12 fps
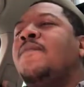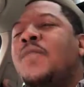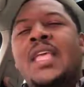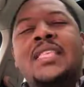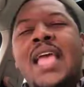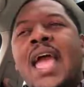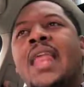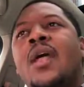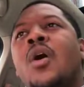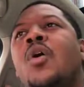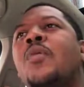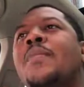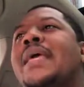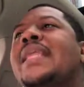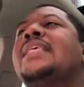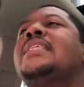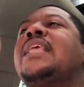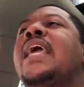It's at home in
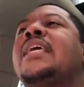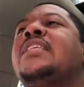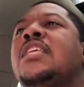the Sega